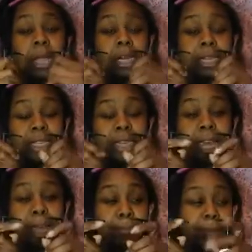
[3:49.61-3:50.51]
because it
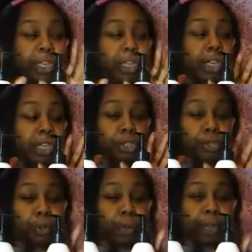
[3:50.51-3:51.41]
can be
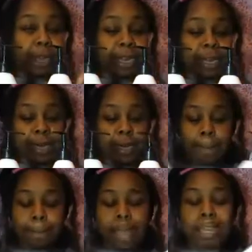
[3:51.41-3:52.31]
stripping,
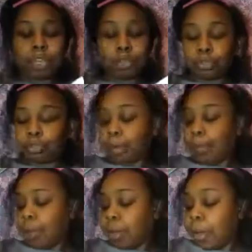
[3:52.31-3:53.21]
like it'll strip.